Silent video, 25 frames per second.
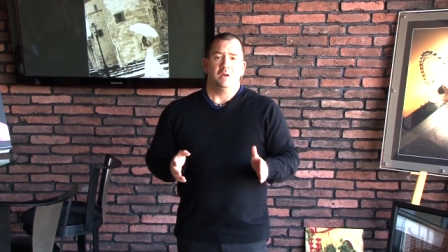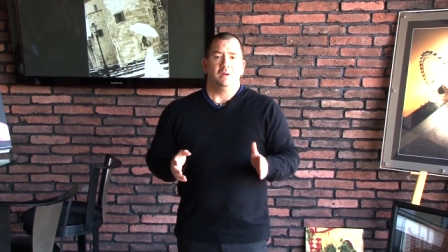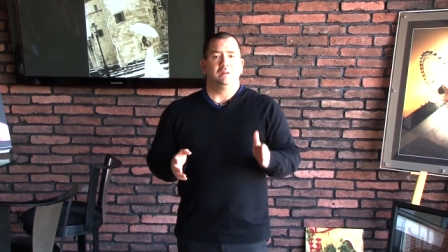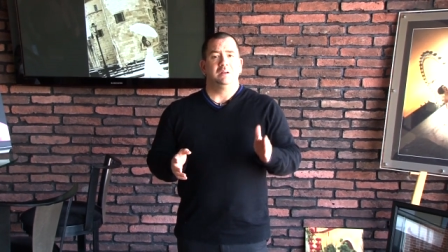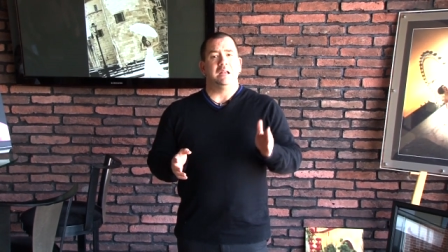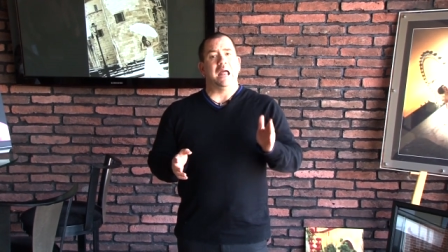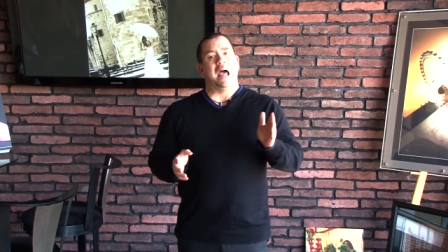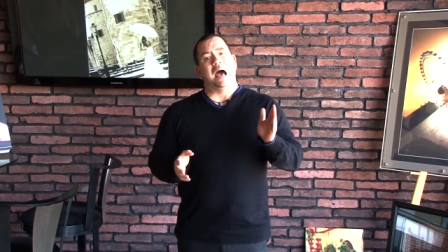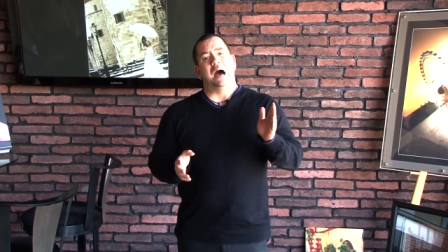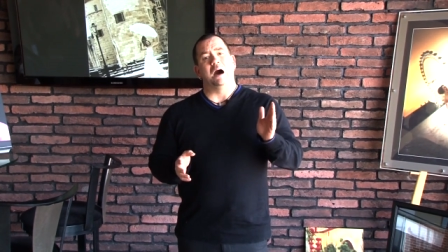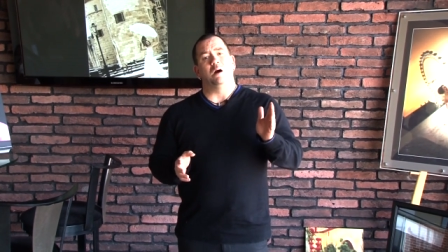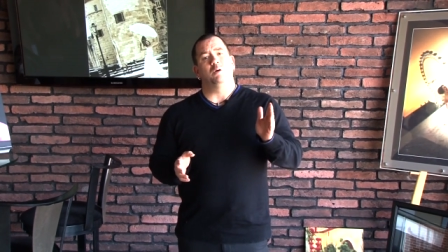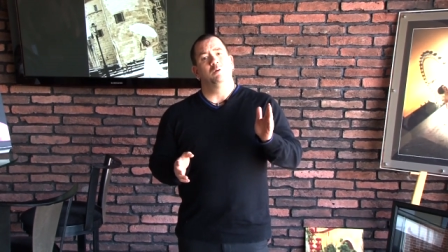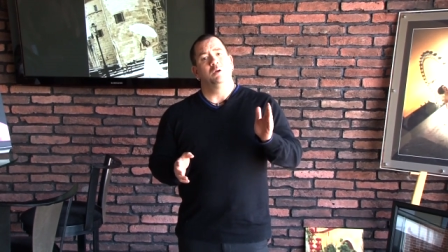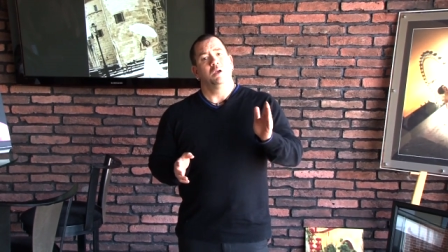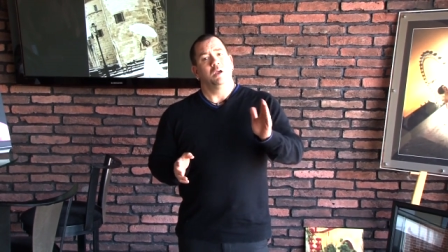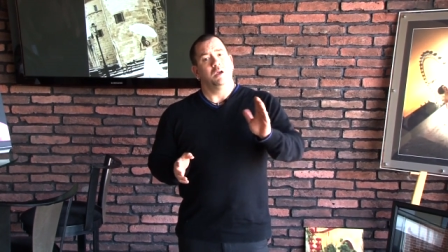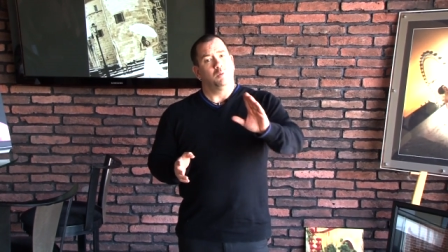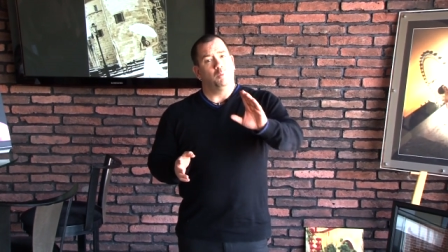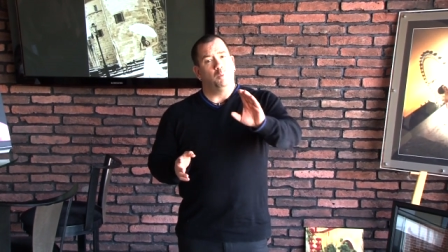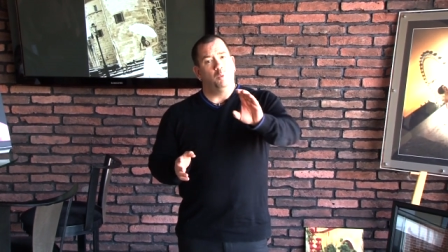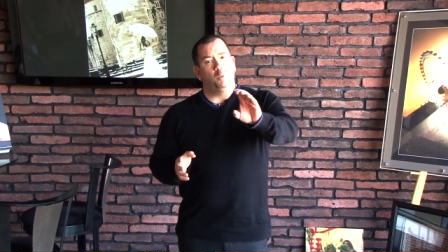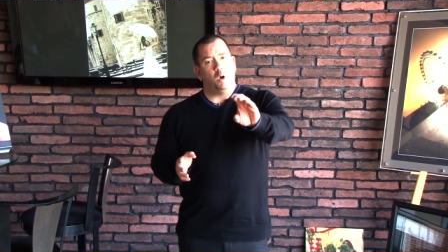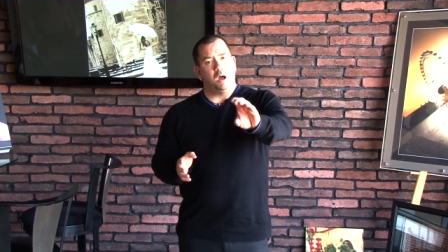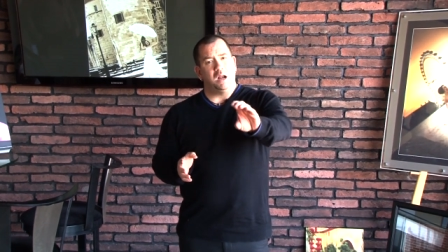Now,
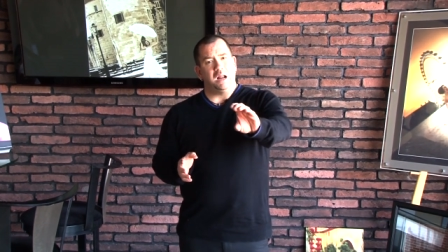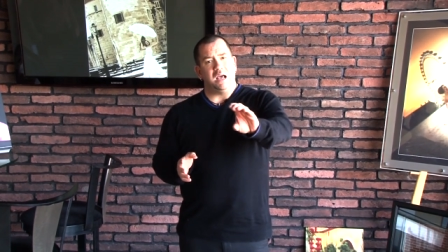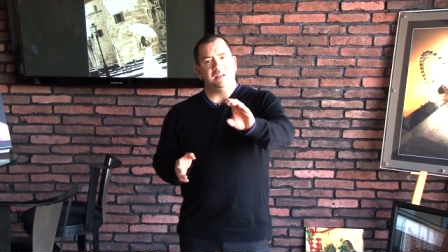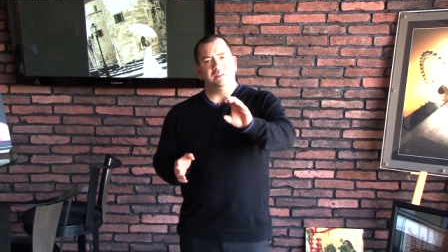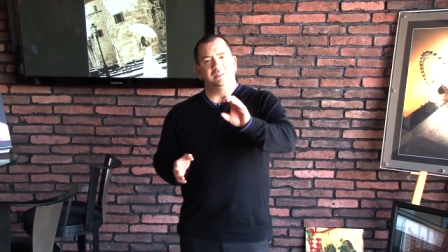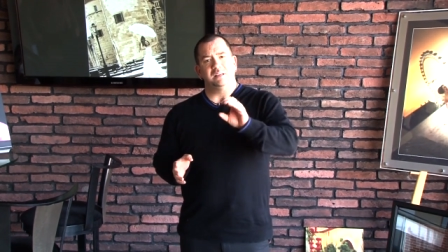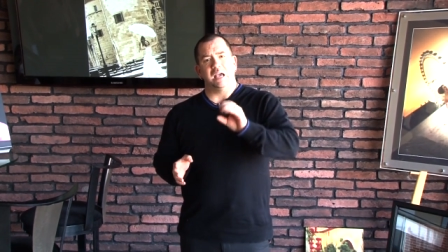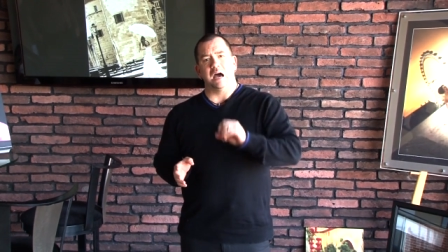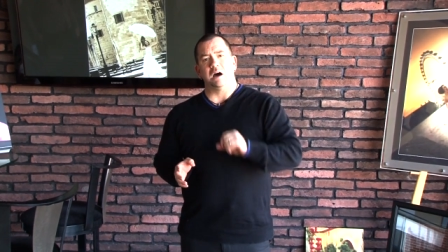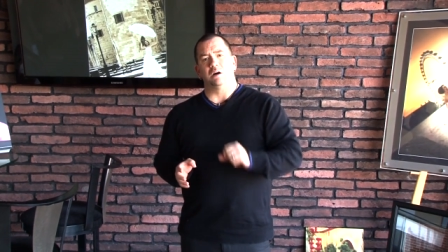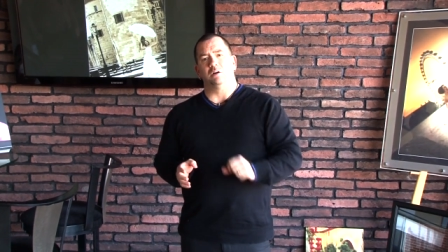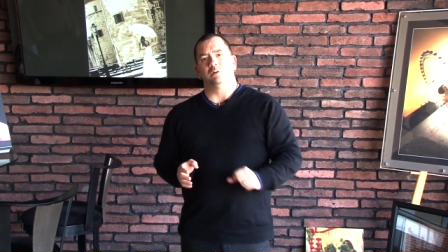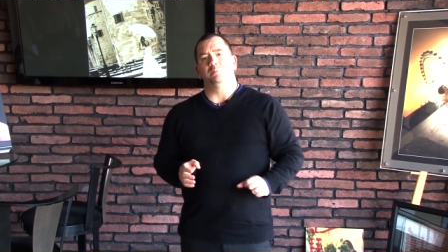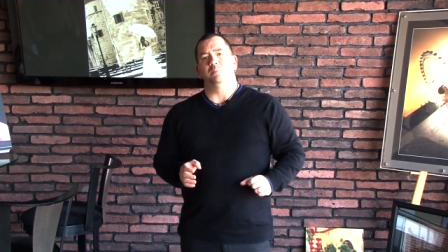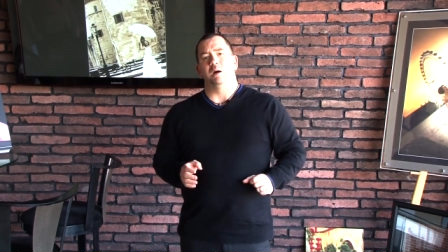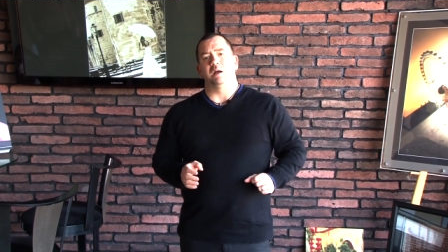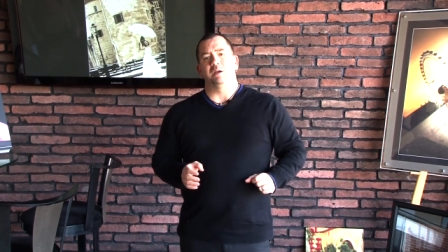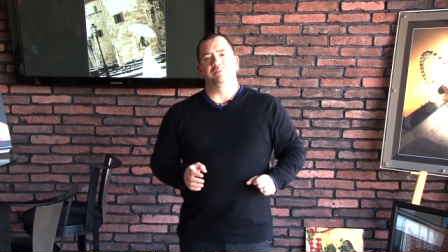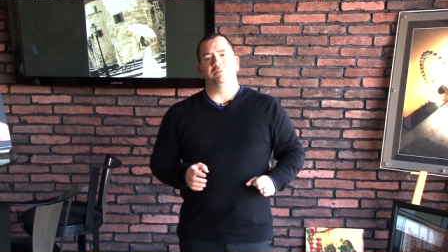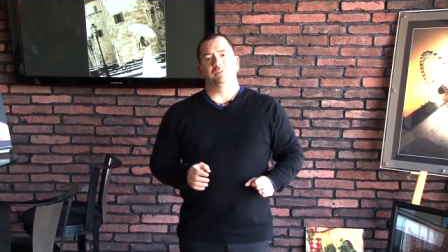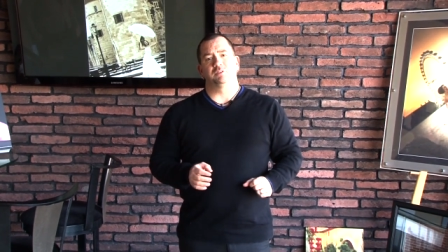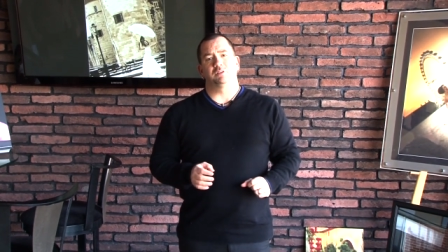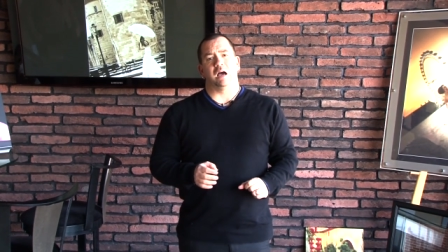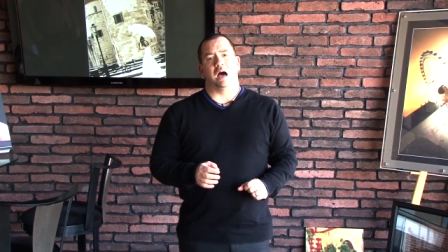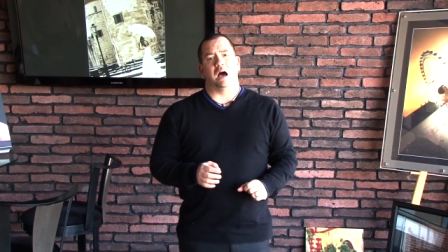what I tell my
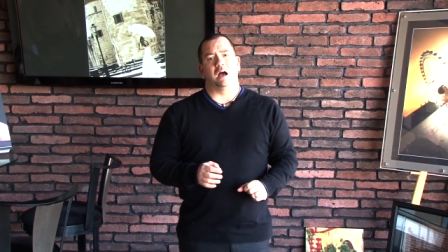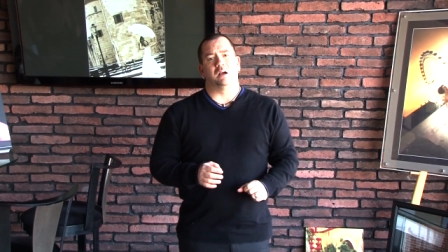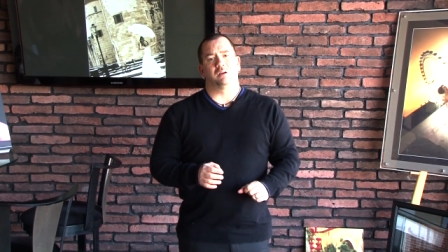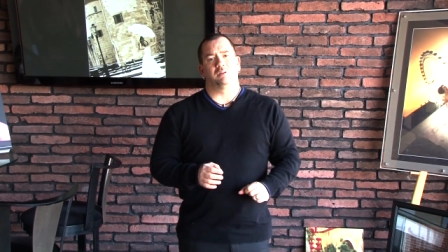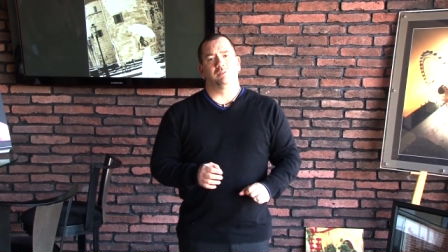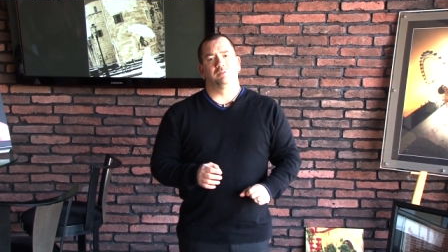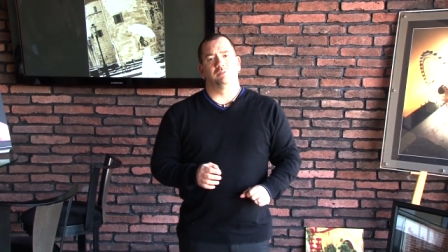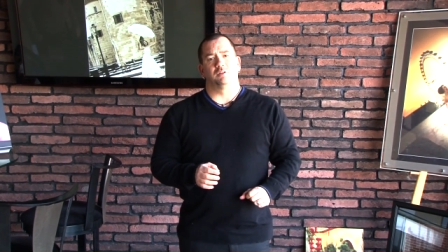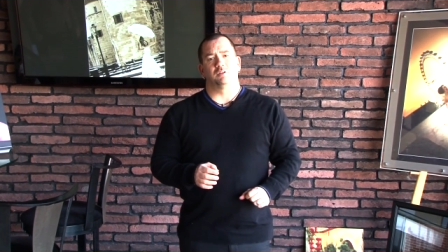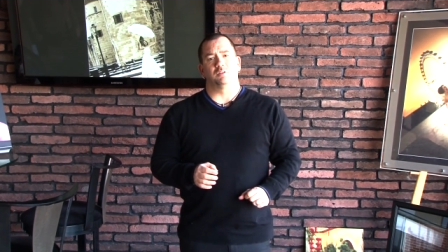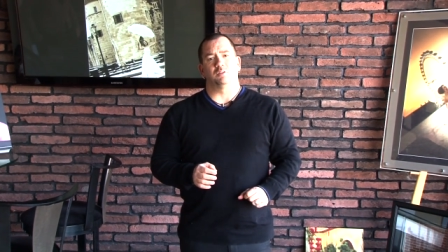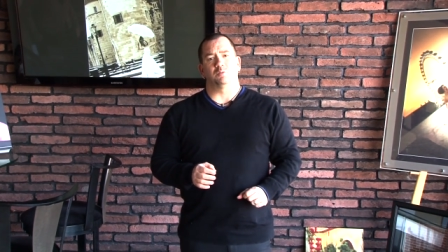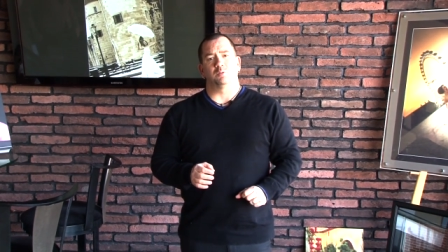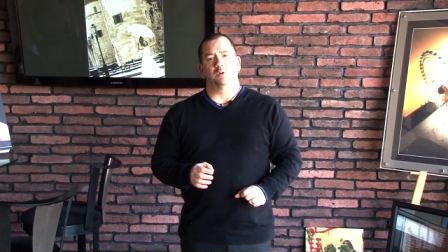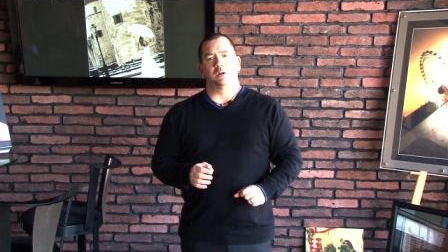photographers